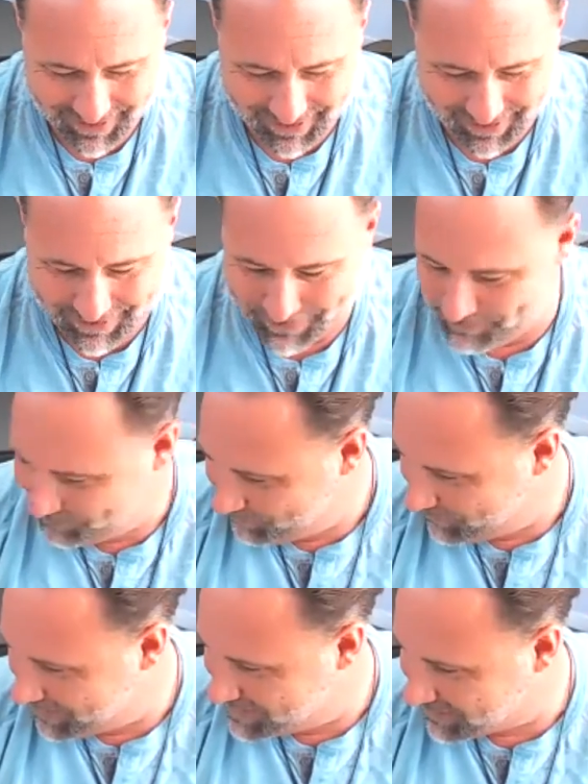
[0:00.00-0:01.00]
um,
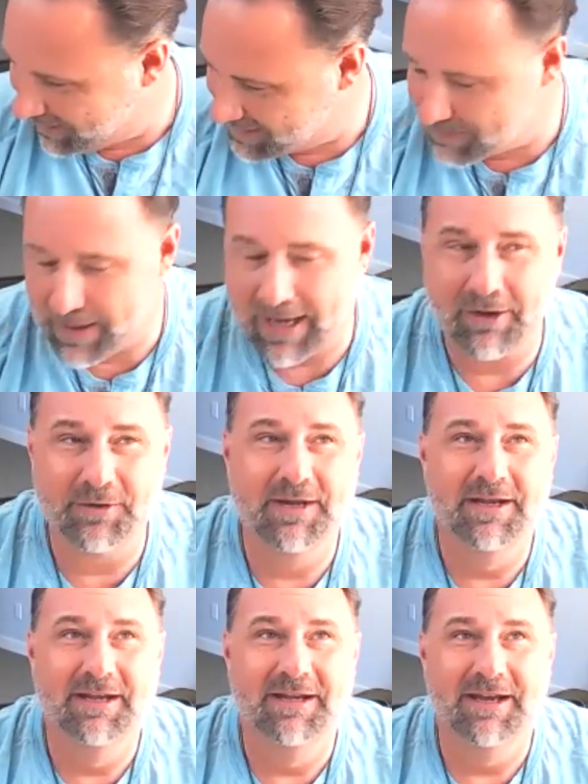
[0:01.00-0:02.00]
talked about
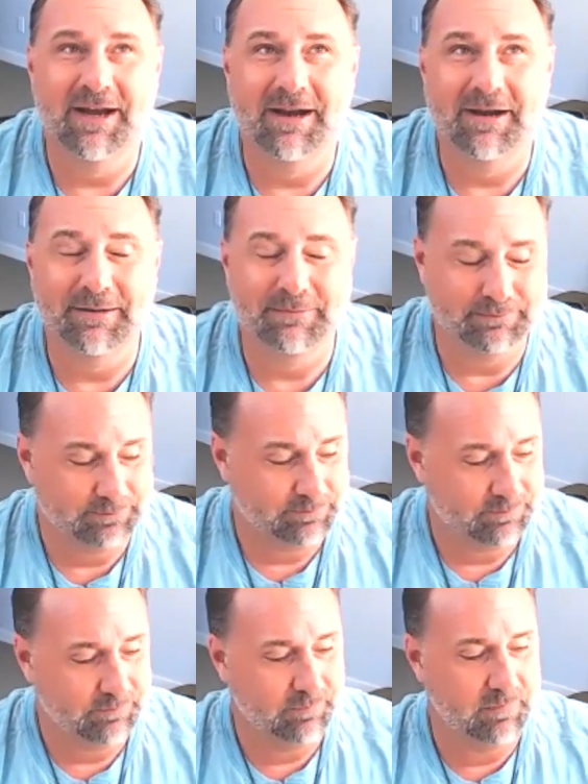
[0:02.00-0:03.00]
um,
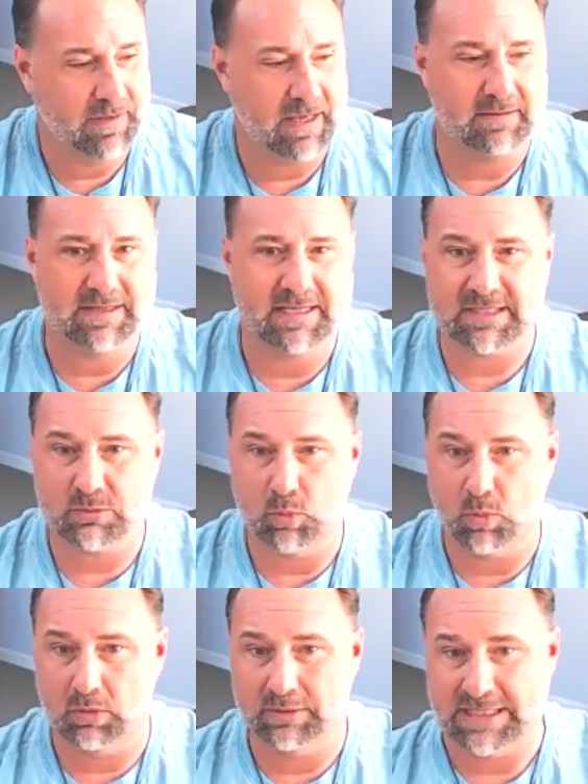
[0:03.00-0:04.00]
that this
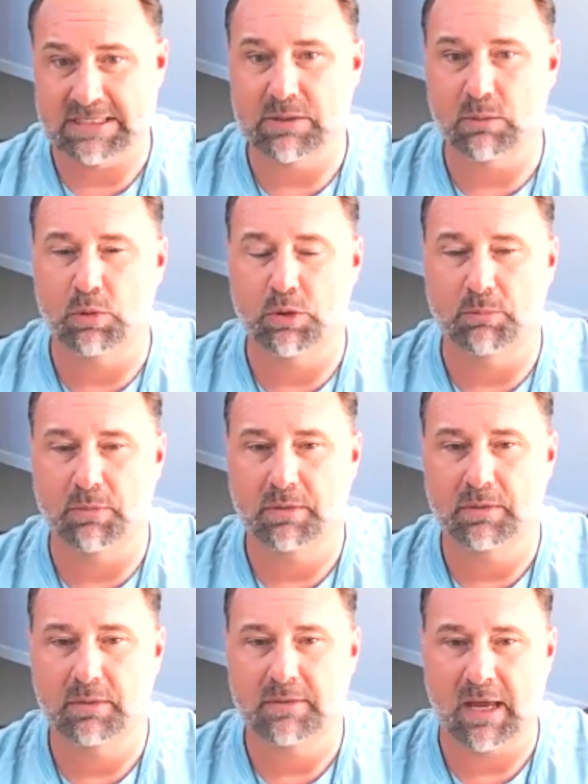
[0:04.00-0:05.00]
world is the womb
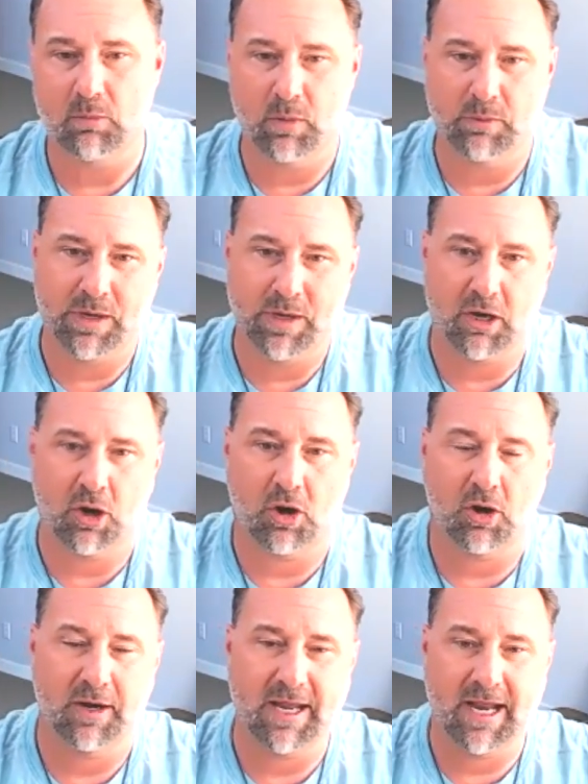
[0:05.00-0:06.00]
that when we
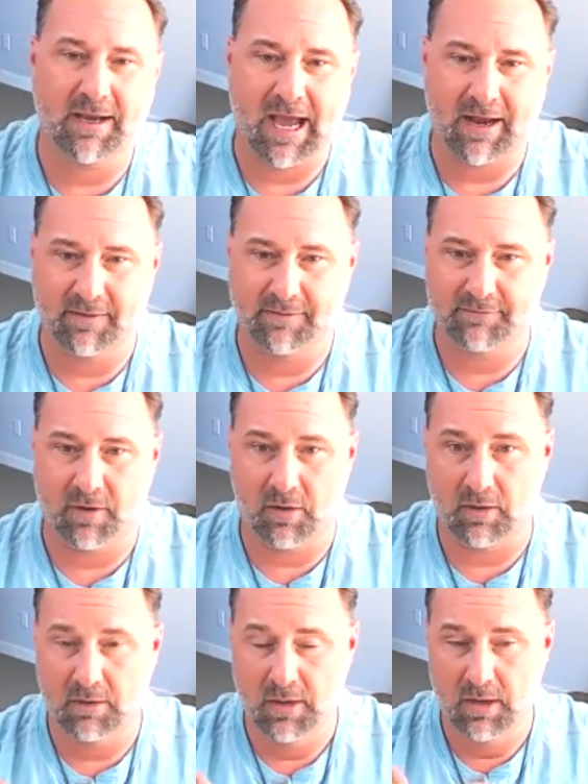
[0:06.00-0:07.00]
incarnate out of
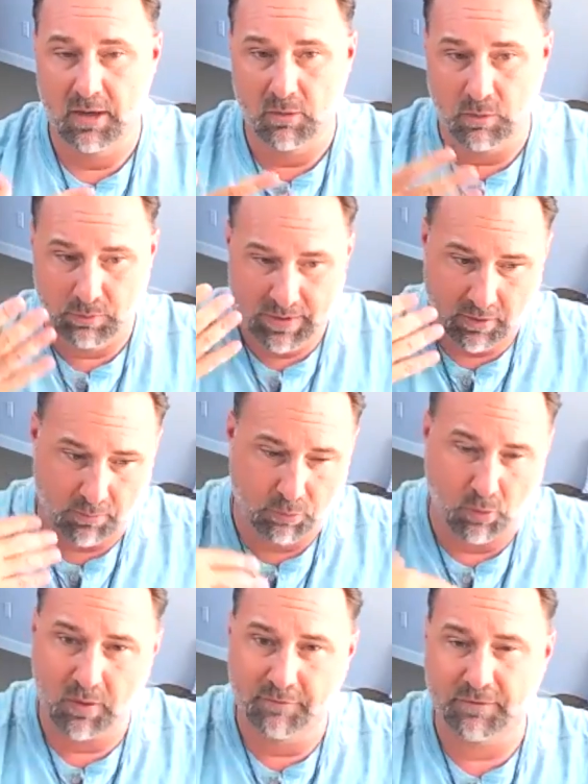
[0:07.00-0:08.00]
our when we are
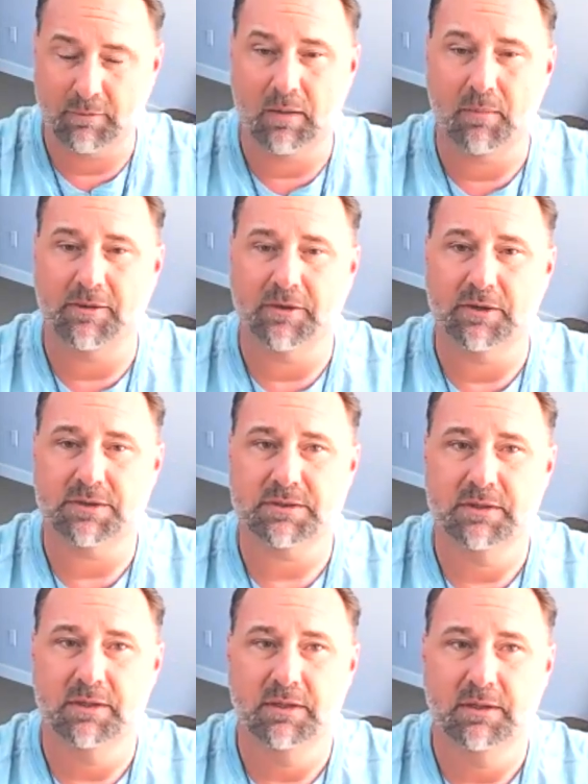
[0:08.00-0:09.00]
born from our mothers
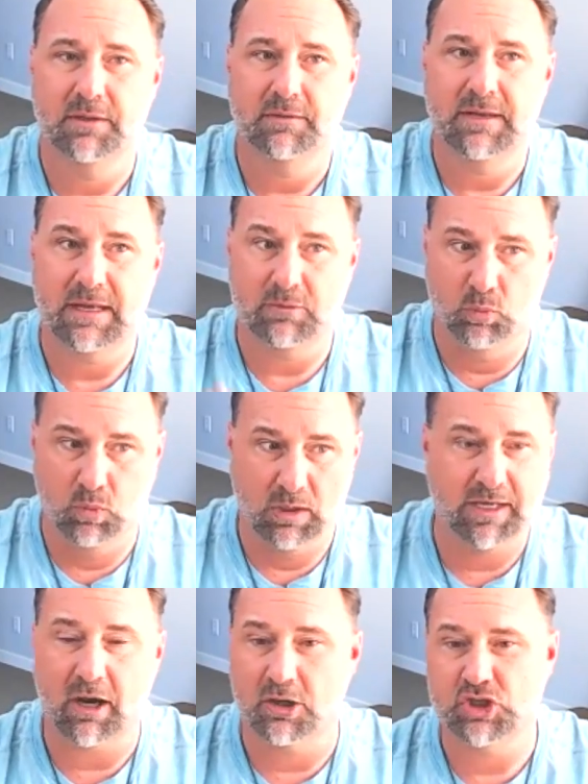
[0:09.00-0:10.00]
that
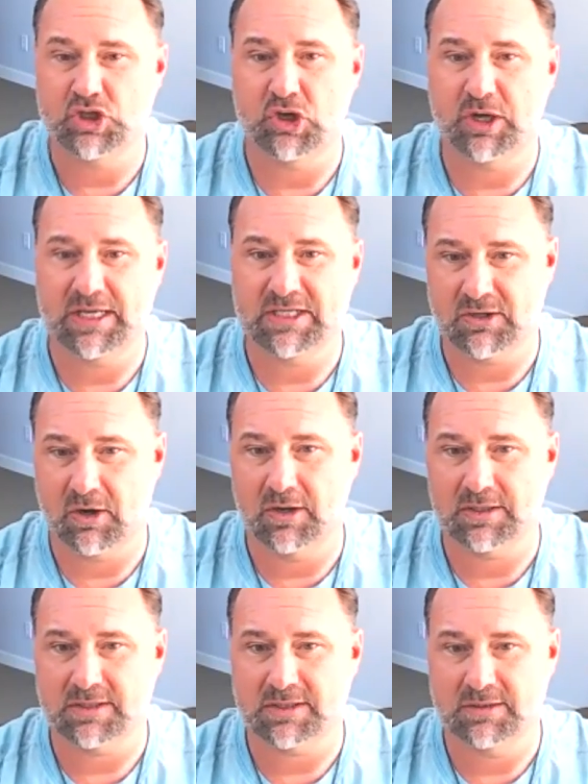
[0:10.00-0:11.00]
really our journey
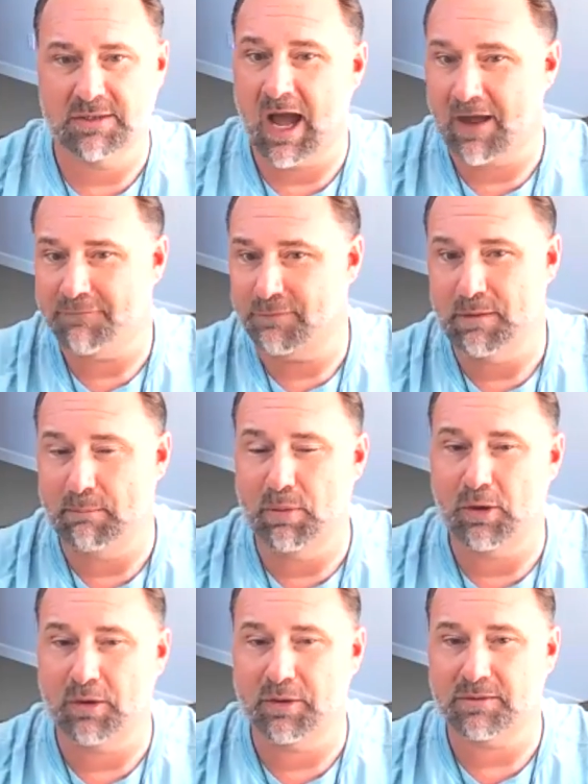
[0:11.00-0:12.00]
starts not from the
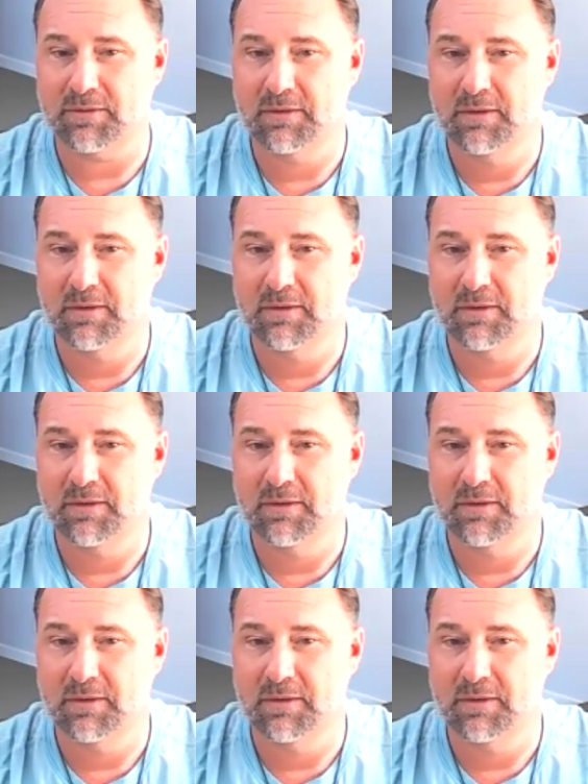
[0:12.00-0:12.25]
birth